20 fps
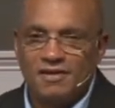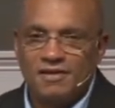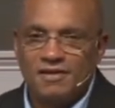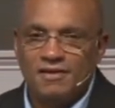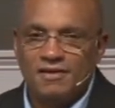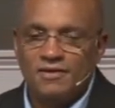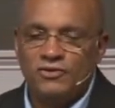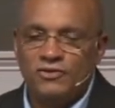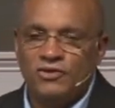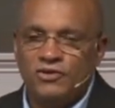
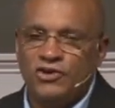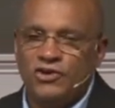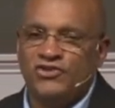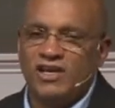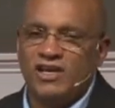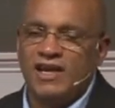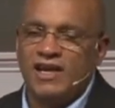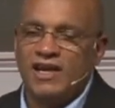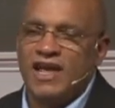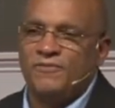You
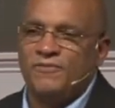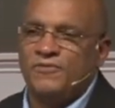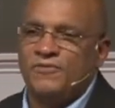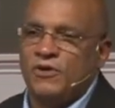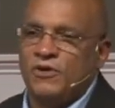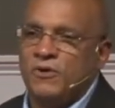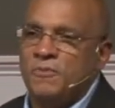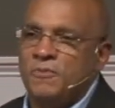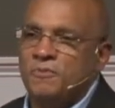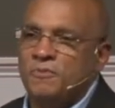see, if
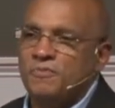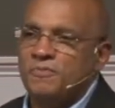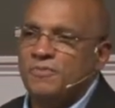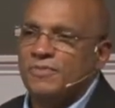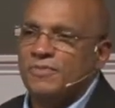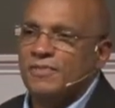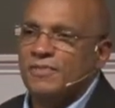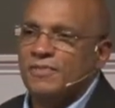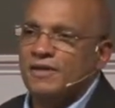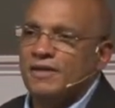you
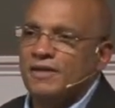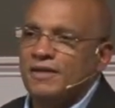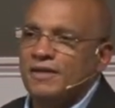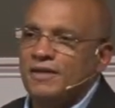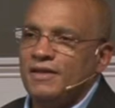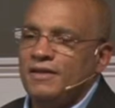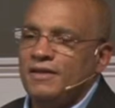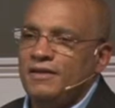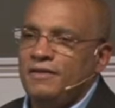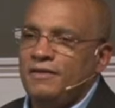
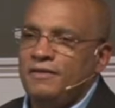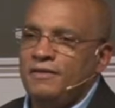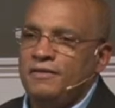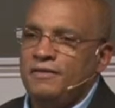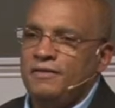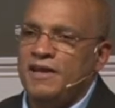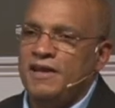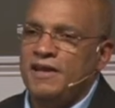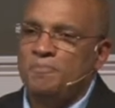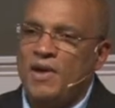
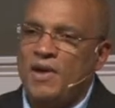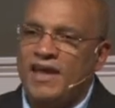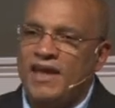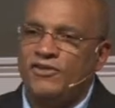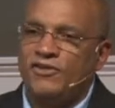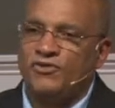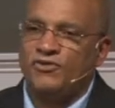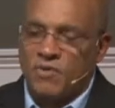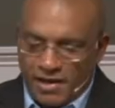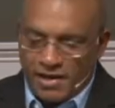didn't pay
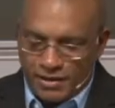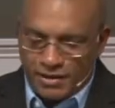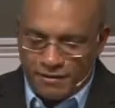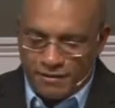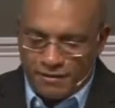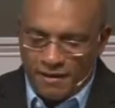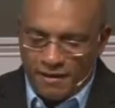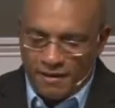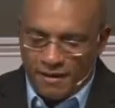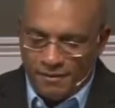strict
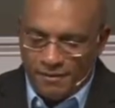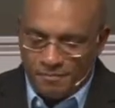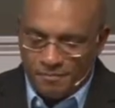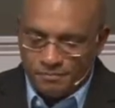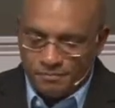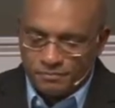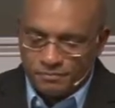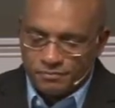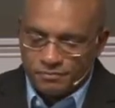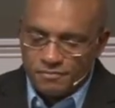
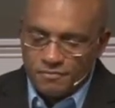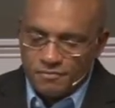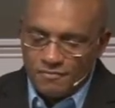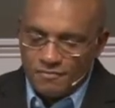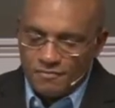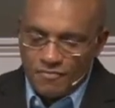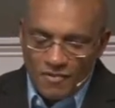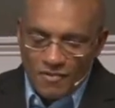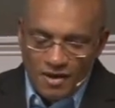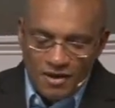
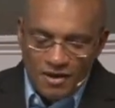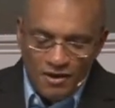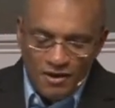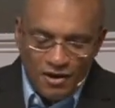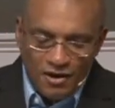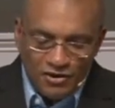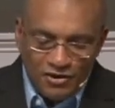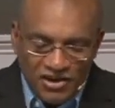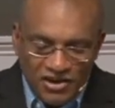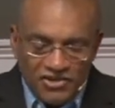
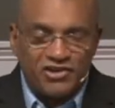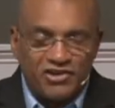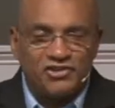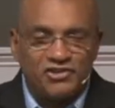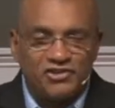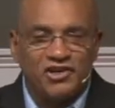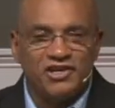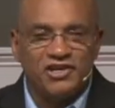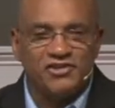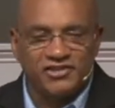attention to
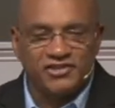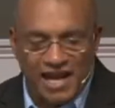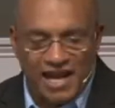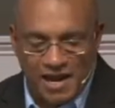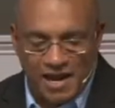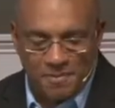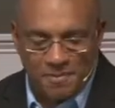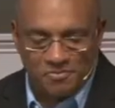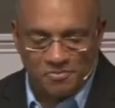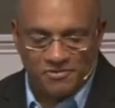your
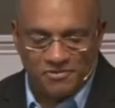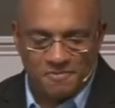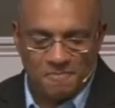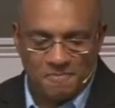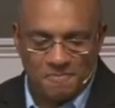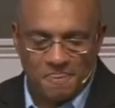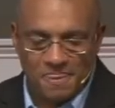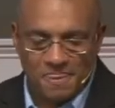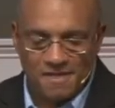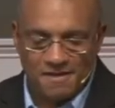steps,
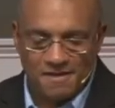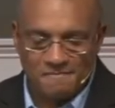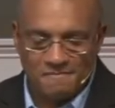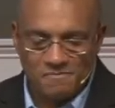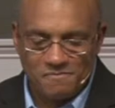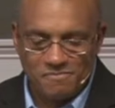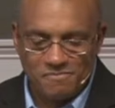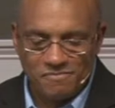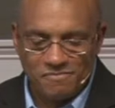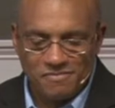
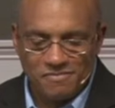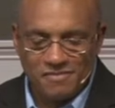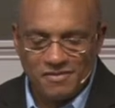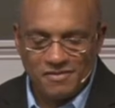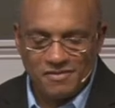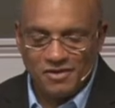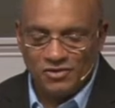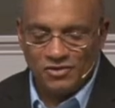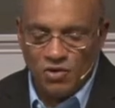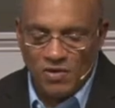
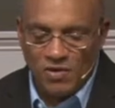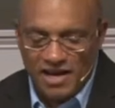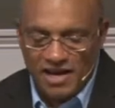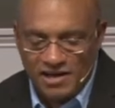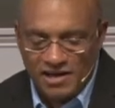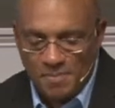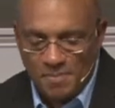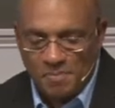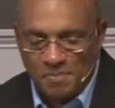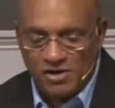you would end
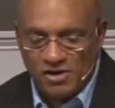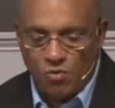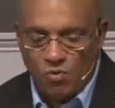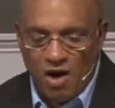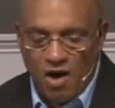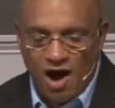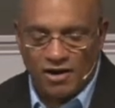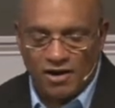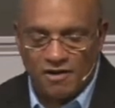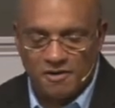up in the
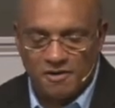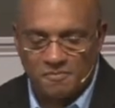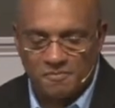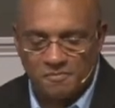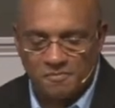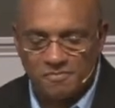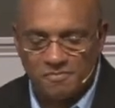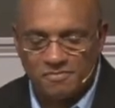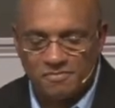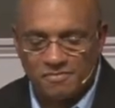water.
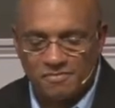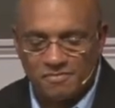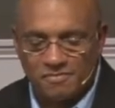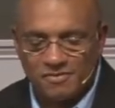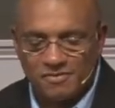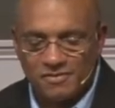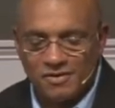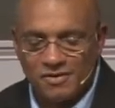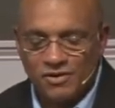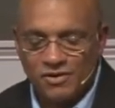
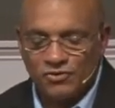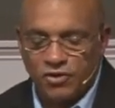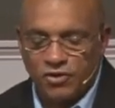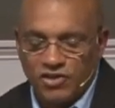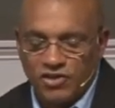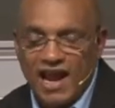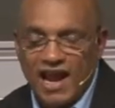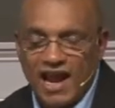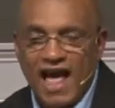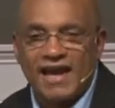So
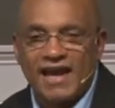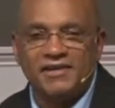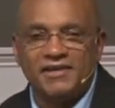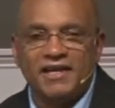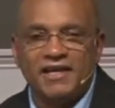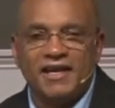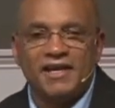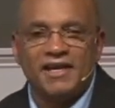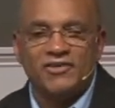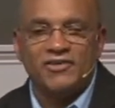the idea
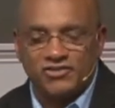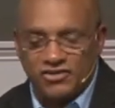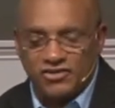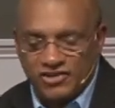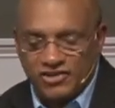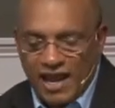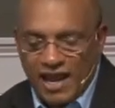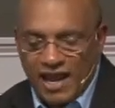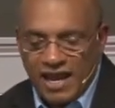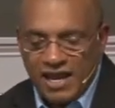is to
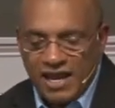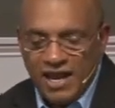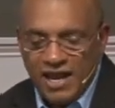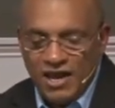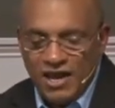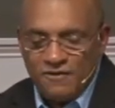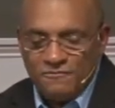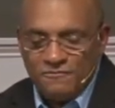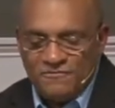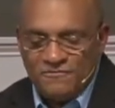stay
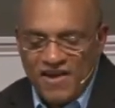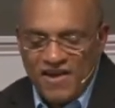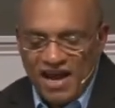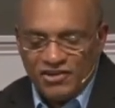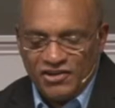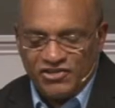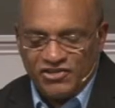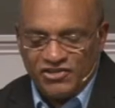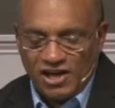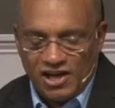
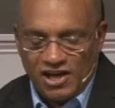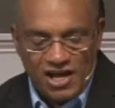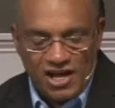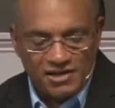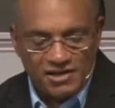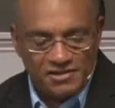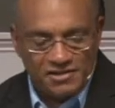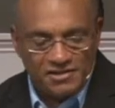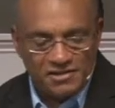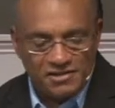
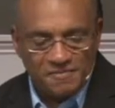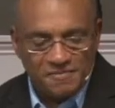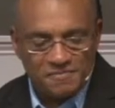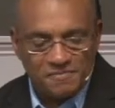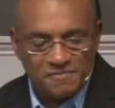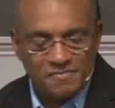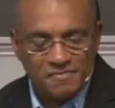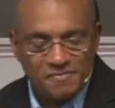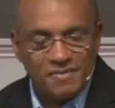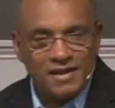vigilant
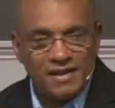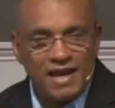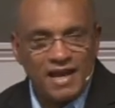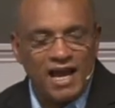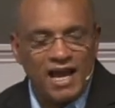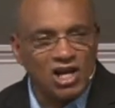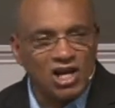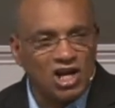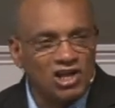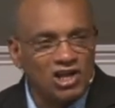
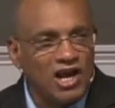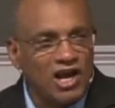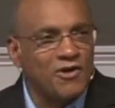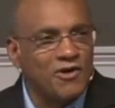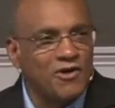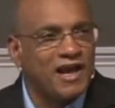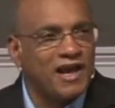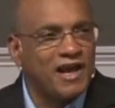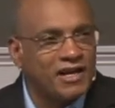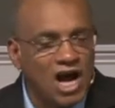and alert
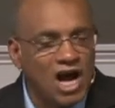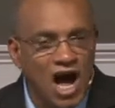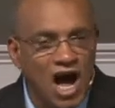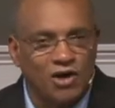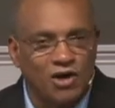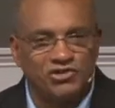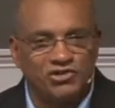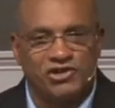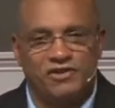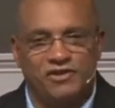and
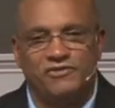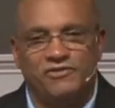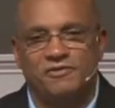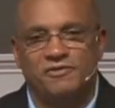cautious.